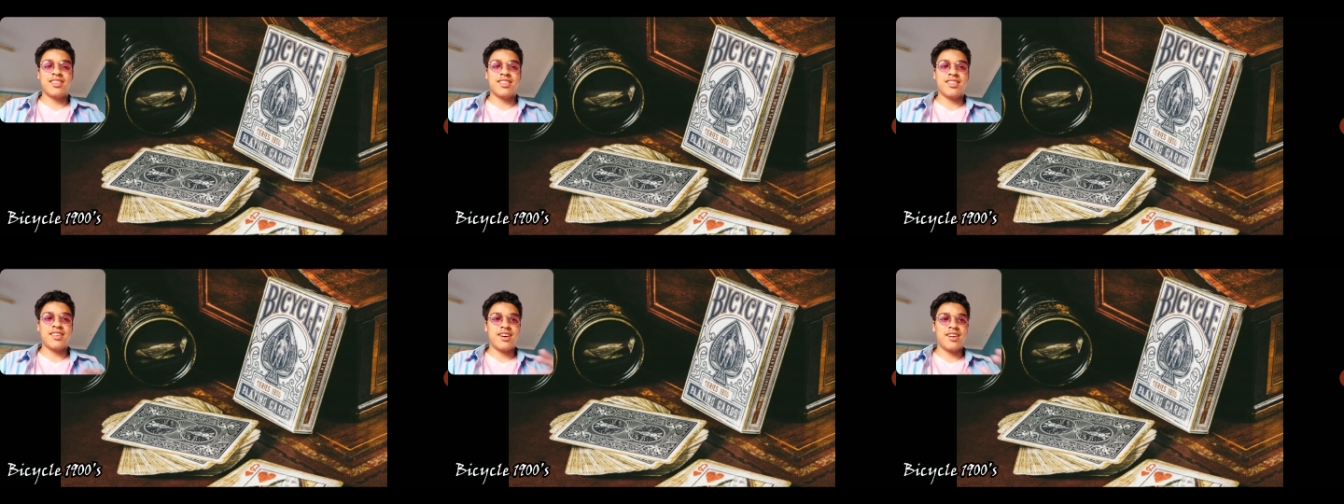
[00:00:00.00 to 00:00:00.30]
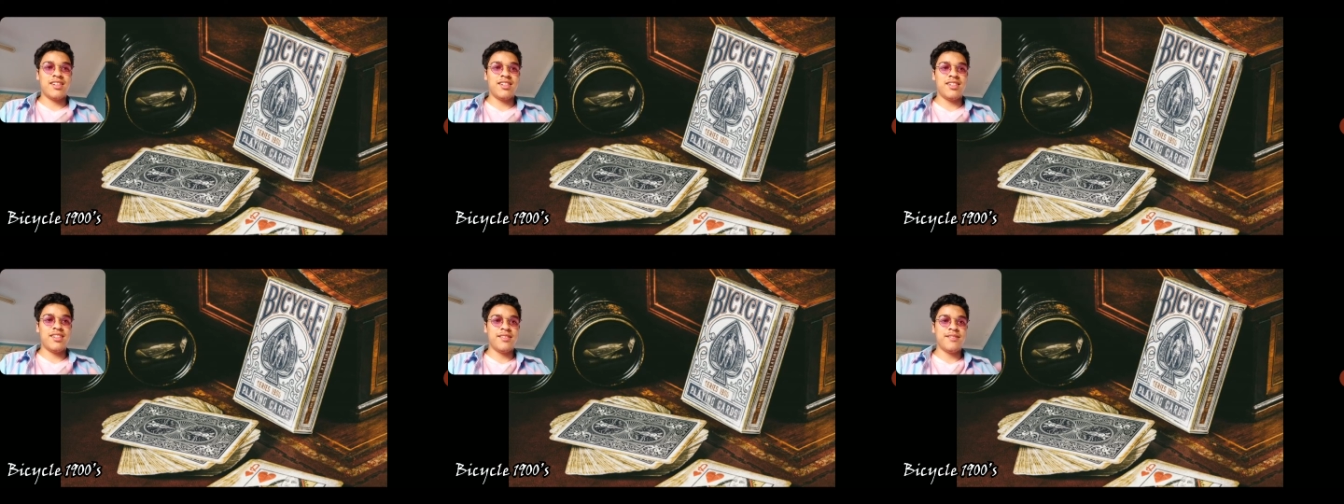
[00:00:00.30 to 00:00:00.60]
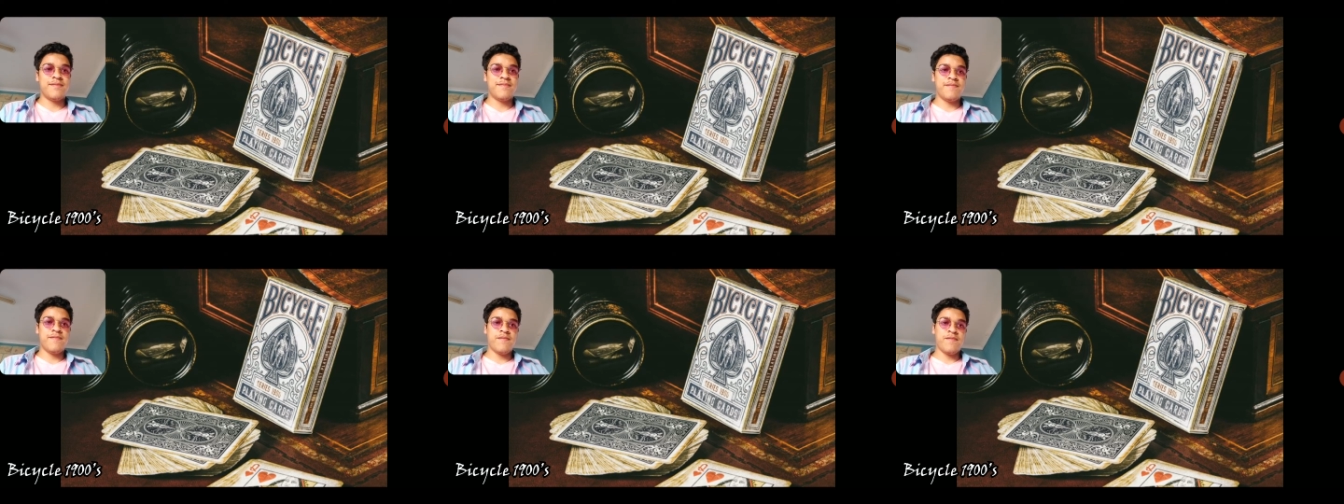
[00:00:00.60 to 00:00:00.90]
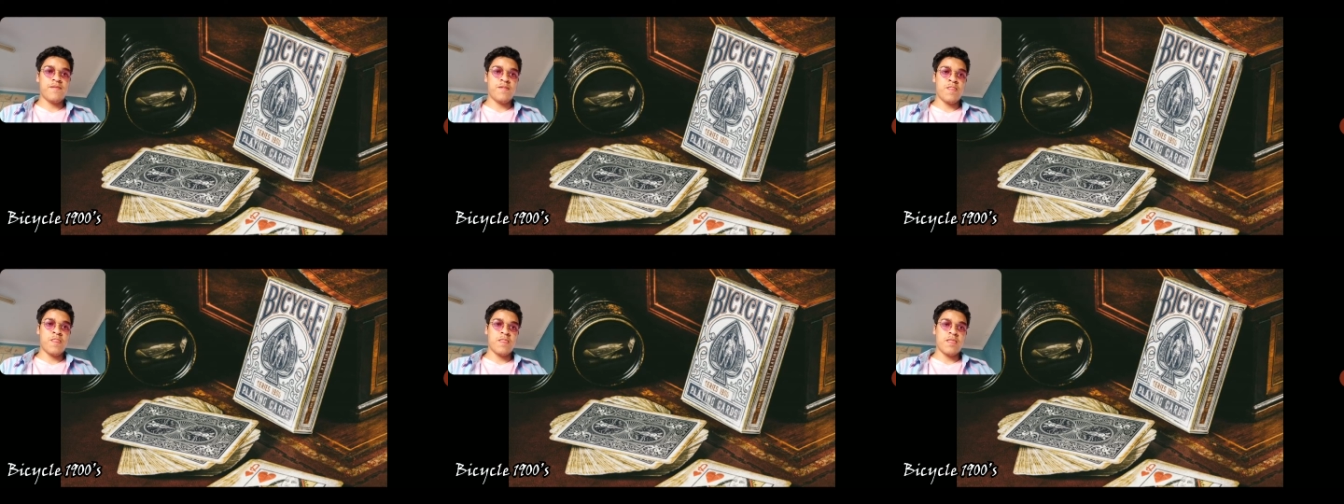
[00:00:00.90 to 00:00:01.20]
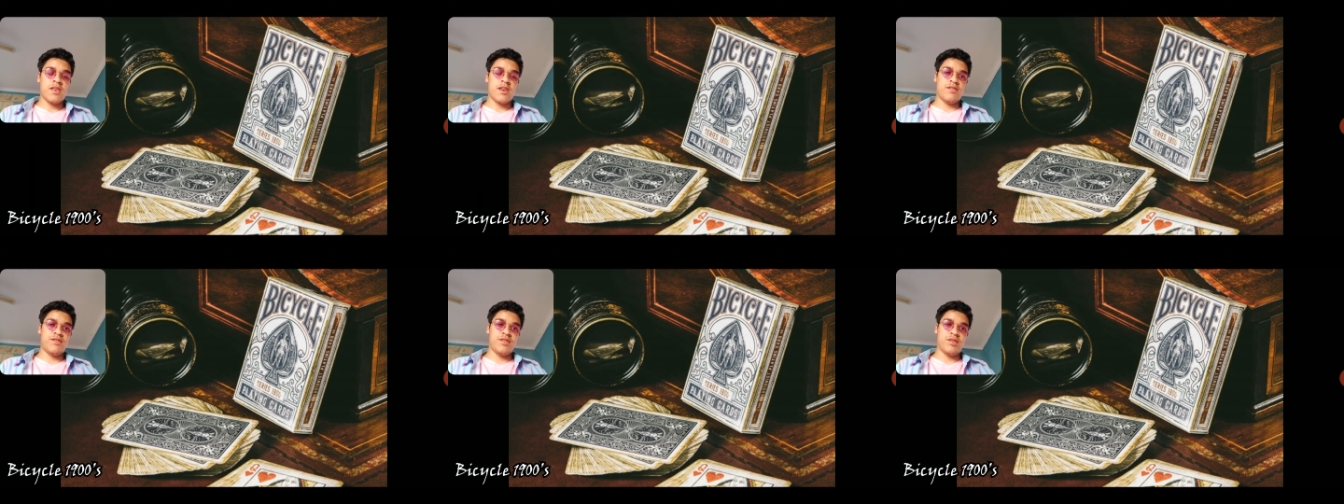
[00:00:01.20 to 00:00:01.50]
tell,
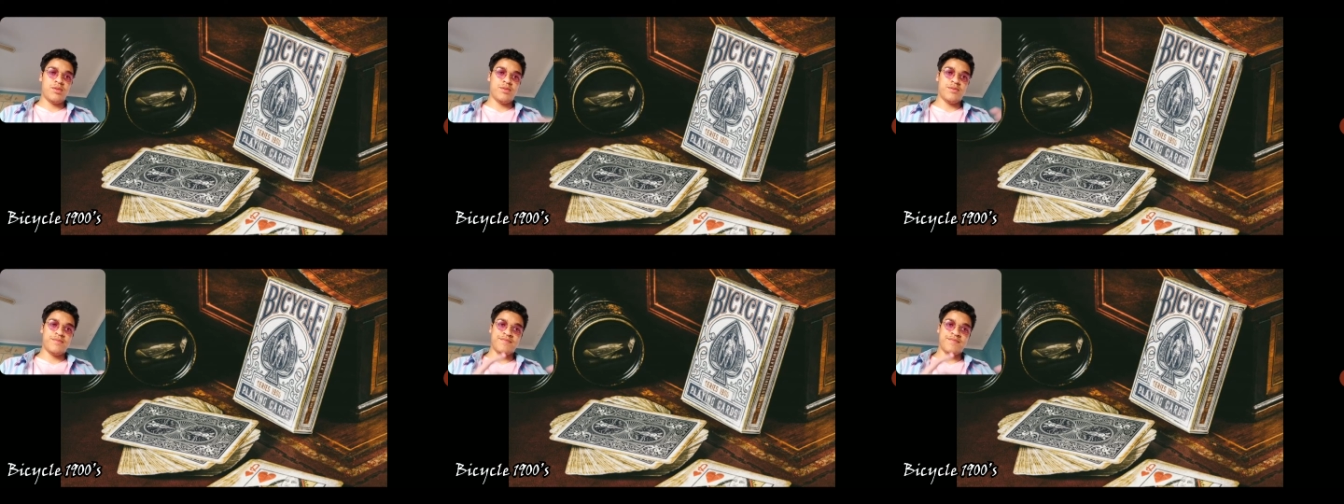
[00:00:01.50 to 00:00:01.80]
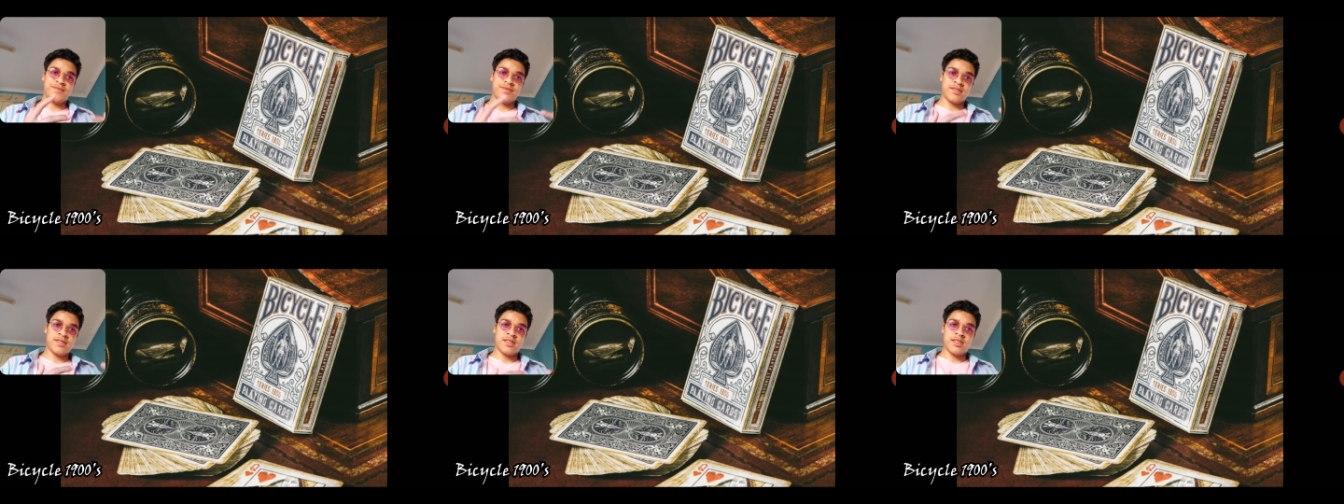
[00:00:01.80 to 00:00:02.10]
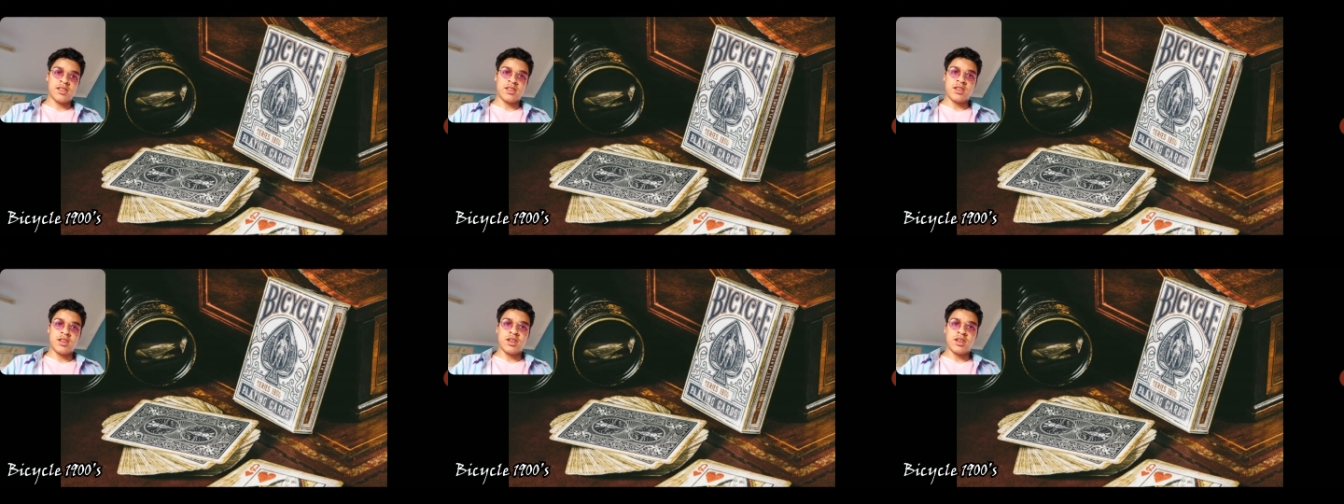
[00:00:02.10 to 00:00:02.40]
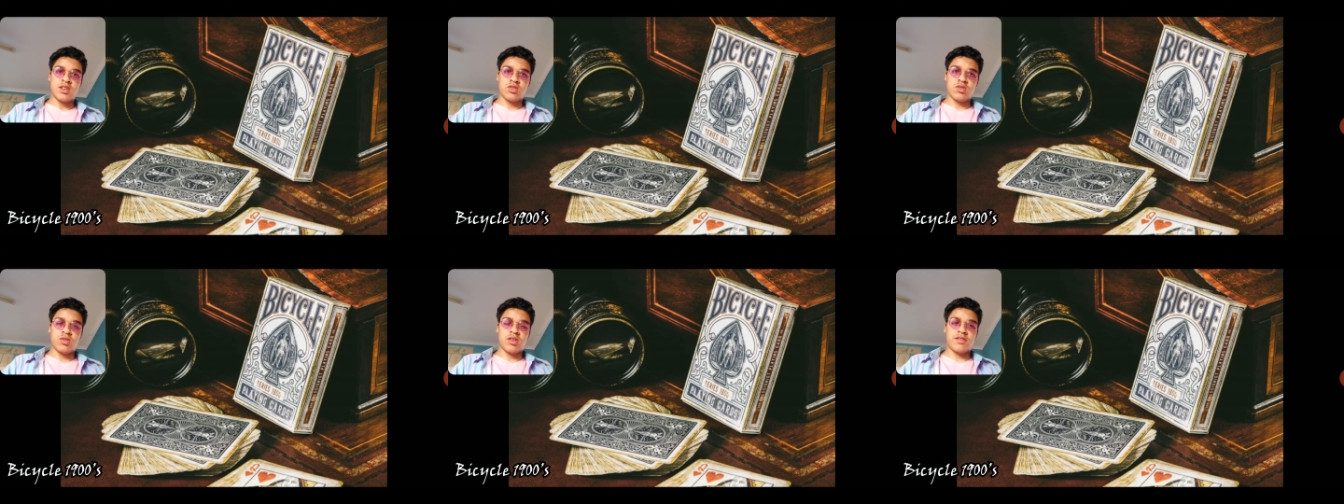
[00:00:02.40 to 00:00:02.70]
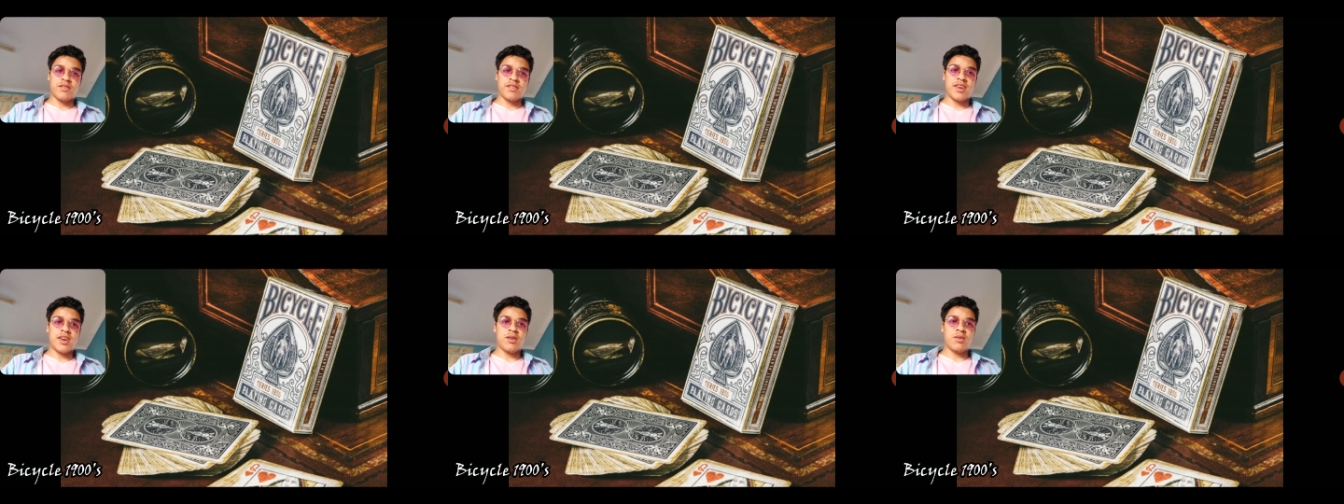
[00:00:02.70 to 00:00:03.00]
if you sort
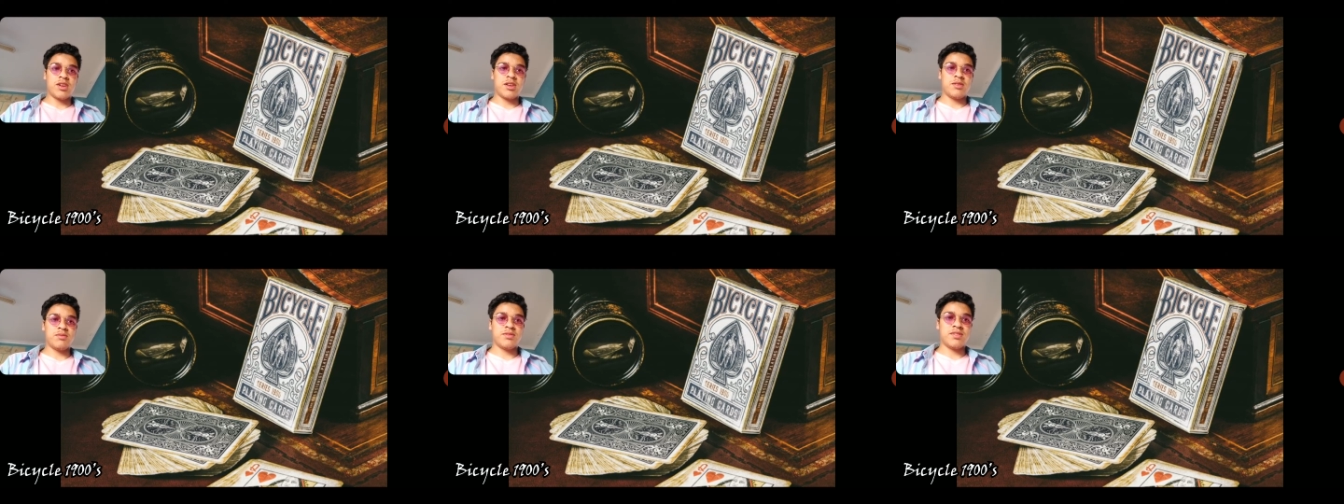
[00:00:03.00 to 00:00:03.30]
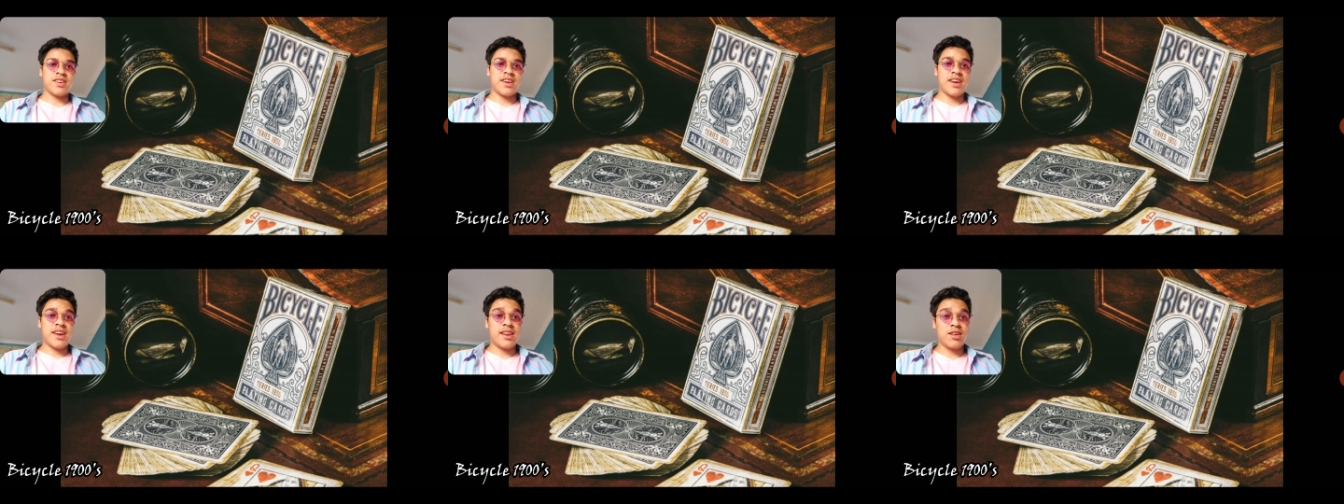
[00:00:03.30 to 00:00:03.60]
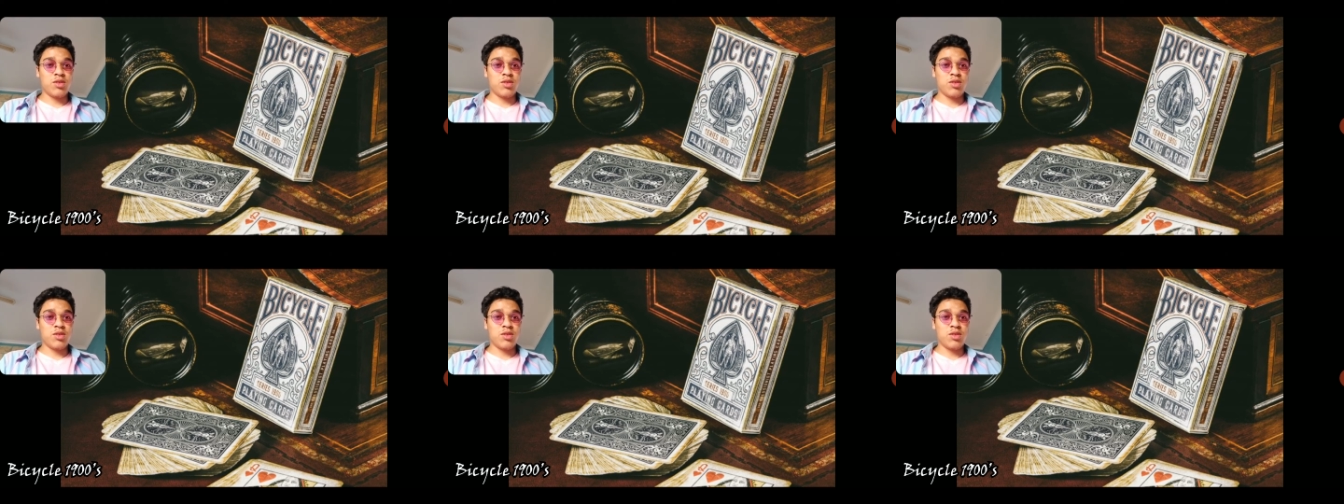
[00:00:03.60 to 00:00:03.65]
of get what I'm saying.